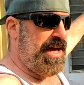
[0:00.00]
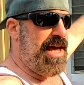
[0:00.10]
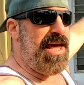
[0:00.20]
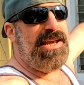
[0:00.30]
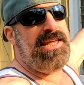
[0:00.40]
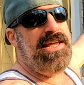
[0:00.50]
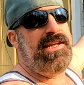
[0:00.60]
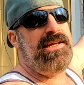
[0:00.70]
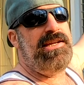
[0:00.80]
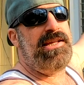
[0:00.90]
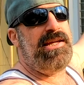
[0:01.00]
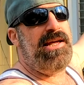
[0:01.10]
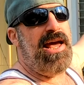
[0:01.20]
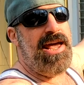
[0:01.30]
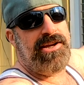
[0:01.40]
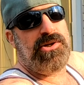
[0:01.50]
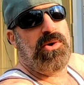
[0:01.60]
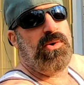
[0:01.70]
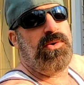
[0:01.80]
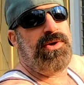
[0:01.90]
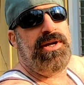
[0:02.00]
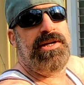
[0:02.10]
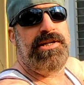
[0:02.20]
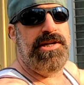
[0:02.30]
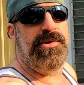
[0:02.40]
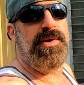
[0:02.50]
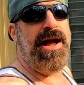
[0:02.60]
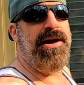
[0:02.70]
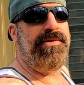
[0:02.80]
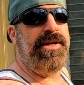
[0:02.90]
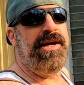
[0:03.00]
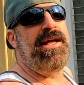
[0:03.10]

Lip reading: and heated and cooled year round.